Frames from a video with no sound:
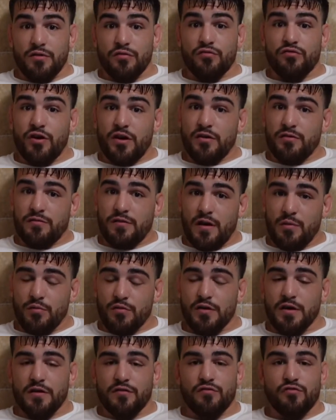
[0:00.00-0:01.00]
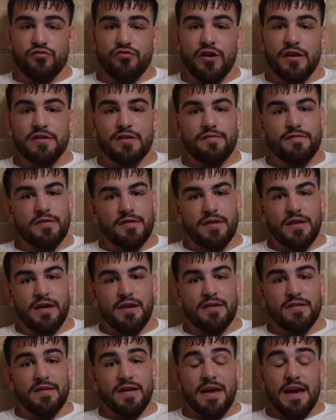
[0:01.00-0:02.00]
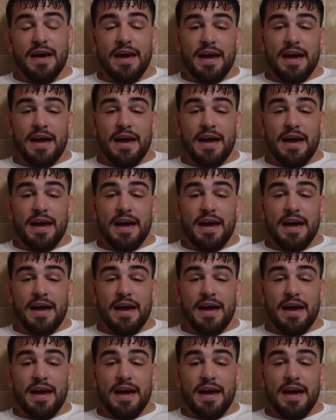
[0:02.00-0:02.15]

You shot your double legs. You shot different things.